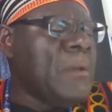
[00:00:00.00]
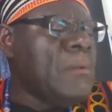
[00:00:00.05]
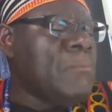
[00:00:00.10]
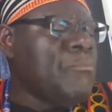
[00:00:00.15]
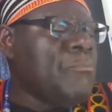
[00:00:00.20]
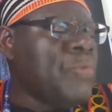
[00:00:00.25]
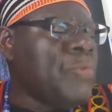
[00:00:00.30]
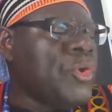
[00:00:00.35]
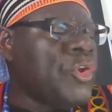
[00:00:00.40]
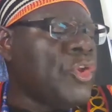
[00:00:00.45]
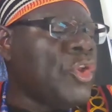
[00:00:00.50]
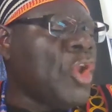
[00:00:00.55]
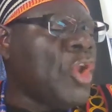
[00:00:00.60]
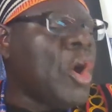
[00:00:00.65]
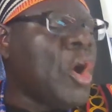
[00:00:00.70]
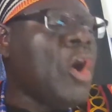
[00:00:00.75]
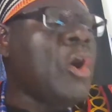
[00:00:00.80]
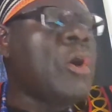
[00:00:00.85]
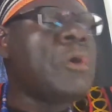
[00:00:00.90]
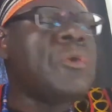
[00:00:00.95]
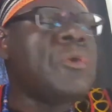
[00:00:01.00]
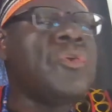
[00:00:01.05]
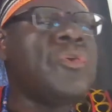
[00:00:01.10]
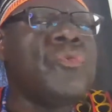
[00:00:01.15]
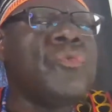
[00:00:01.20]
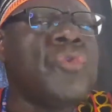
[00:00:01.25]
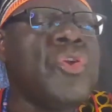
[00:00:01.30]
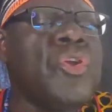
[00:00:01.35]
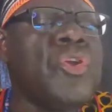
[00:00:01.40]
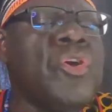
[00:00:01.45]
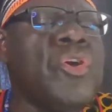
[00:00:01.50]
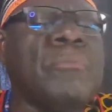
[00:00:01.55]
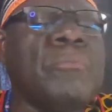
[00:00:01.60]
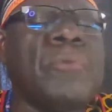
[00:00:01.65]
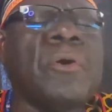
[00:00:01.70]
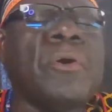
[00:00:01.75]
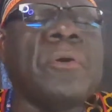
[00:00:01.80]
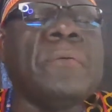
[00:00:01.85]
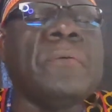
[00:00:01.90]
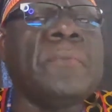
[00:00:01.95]
mano nundu
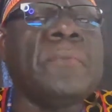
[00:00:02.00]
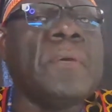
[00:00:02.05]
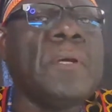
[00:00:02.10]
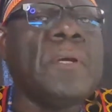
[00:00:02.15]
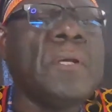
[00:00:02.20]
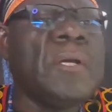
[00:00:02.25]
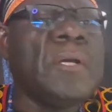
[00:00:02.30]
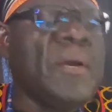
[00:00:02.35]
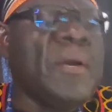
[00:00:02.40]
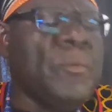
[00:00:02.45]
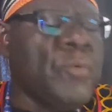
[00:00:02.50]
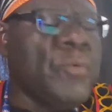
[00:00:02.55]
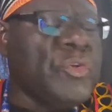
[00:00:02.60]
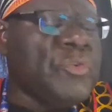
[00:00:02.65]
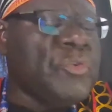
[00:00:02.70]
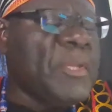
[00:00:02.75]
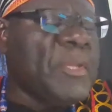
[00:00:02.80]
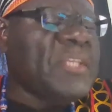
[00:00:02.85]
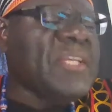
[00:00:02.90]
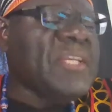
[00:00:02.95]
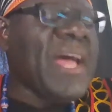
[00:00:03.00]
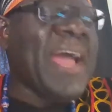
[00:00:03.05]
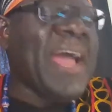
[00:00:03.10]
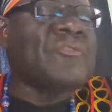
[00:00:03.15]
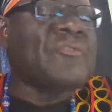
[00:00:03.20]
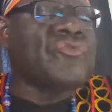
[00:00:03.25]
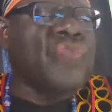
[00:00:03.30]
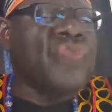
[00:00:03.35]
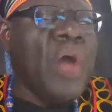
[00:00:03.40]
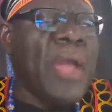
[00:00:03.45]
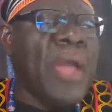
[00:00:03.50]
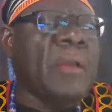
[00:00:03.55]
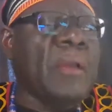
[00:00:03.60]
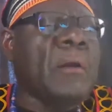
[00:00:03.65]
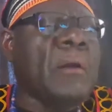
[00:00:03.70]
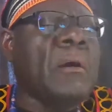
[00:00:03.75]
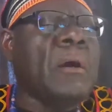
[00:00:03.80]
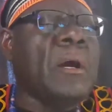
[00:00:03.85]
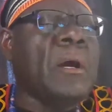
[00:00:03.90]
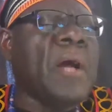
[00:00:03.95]
m, which means I drank
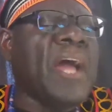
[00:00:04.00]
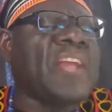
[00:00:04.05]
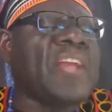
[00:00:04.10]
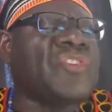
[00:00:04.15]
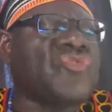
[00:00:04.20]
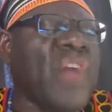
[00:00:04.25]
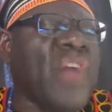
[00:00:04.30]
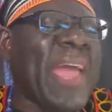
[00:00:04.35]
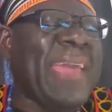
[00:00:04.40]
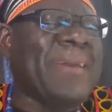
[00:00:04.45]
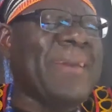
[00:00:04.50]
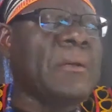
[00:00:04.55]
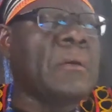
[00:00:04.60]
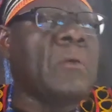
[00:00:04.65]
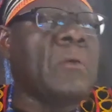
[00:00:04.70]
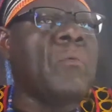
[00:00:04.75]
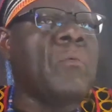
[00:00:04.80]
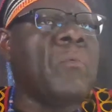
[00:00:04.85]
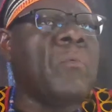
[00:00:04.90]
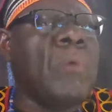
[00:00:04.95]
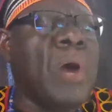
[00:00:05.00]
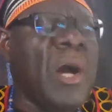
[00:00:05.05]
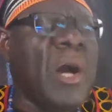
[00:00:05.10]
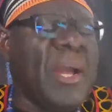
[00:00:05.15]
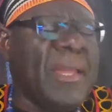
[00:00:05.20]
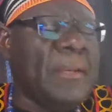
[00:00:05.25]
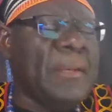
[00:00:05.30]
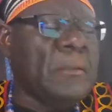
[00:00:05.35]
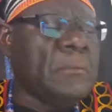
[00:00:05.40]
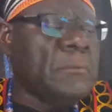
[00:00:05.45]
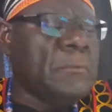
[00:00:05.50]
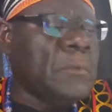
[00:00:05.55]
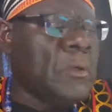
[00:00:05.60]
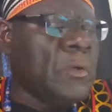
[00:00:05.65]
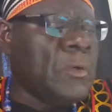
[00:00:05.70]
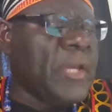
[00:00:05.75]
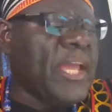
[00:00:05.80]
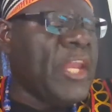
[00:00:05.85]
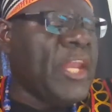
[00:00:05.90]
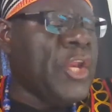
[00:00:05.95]
wine.
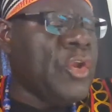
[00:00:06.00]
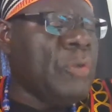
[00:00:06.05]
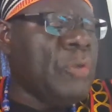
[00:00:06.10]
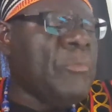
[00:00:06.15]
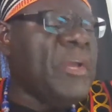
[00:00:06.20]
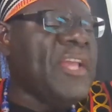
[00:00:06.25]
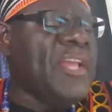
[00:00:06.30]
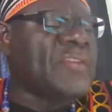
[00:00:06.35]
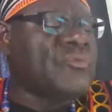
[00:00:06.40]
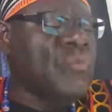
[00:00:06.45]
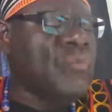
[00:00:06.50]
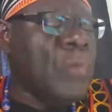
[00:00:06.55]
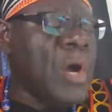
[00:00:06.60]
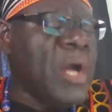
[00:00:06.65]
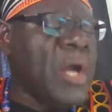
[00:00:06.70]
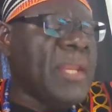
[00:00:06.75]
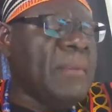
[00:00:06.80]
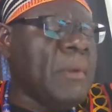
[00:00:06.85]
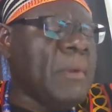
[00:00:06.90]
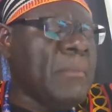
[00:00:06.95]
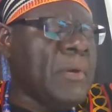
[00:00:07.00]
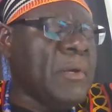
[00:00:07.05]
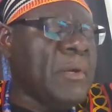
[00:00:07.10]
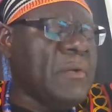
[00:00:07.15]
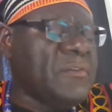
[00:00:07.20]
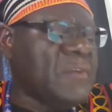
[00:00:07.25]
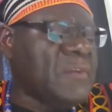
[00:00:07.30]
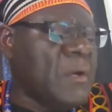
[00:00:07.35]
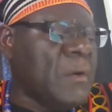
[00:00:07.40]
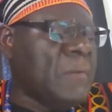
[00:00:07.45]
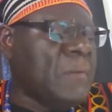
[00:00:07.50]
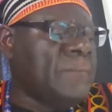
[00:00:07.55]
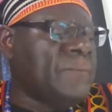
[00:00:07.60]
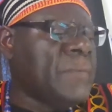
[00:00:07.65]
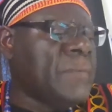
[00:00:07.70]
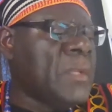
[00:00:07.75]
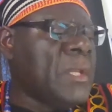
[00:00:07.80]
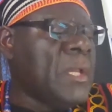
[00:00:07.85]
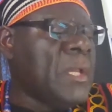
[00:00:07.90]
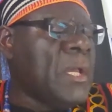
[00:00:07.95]
Okay, nundu m is wine in my mother tongue,
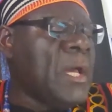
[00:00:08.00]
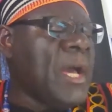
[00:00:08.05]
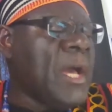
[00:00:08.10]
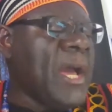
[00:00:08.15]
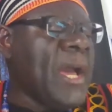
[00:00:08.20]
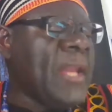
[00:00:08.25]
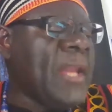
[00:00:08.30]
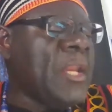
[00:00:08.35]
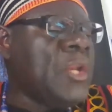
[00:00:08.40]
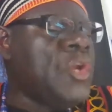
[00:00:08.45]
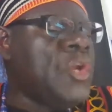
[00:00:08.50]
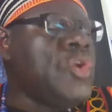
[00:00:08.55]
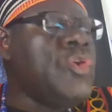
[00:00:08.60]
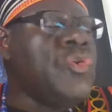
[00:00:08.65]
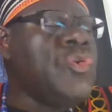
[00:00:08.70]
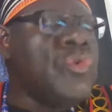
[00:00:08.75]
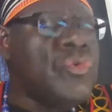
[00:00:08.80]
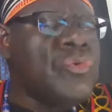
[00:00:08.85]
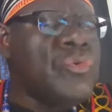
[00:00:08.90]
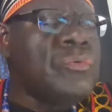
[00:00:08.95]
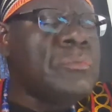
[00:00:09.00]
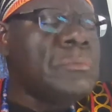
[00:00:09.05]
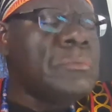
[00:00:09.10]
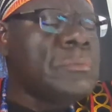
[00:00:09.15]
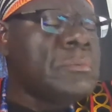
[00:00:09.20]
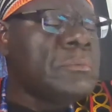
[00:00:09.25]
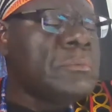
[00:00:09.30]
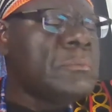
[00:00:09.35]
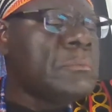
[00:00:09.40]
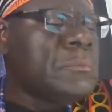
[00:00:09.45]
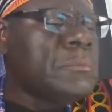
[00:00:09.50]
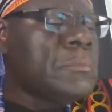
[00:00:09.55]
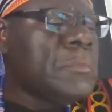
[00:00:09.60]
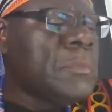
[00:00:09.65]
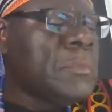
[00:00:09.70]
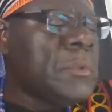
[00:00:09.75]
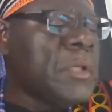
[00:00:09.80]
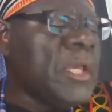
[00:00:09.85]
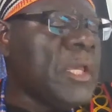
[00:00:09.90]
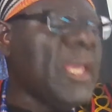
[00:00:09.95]
and nu
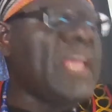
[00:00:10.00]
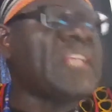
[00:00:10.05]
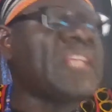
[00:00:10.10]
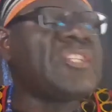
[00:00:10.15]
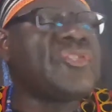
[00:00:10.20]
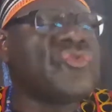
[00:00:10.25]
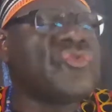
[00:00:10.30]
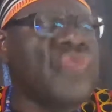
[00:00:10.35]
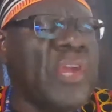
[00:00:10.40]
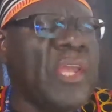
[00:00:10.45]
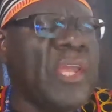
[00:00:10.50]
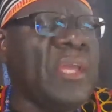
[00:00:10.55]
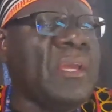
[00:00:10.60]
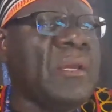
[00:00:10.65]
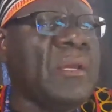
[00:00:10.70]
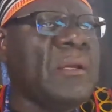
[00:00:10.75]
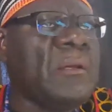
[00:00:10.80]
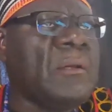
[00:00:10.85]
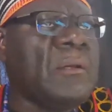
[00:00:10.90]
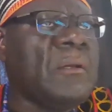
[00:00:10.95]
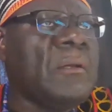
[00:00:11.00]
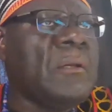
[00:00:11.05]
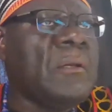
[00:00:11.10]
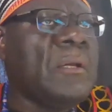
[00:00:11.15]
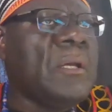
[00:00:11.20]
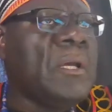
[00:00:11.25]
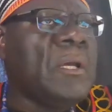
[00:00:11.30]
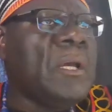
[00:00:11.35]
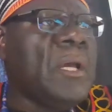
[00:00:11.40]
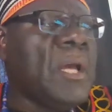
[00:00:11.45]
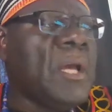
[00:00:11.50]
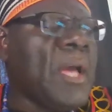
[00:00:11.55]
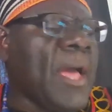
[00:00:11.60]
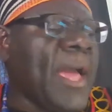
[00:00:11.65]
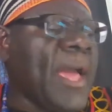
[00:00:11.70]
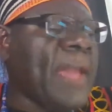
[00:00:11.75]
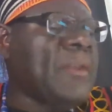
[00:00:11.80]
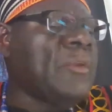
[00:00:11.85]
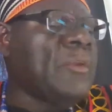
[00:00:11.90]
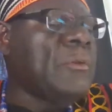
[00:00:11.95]
is drink,
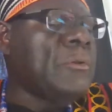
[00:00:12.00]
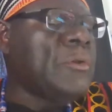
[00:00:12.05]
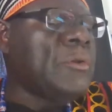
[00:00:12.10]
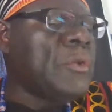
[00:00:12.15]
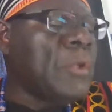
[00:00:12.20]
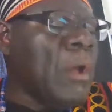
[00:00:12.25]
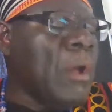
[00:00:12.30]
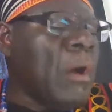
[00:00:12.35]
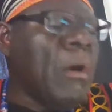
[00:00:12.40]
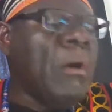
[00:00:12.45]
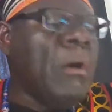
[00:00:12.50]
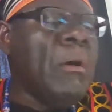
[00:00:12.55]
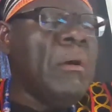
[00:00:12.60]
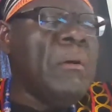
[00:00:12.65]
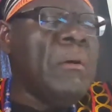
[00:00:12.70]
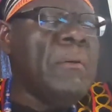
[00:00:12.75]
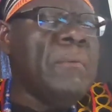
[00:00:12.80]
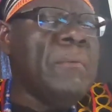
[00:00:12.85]
and no,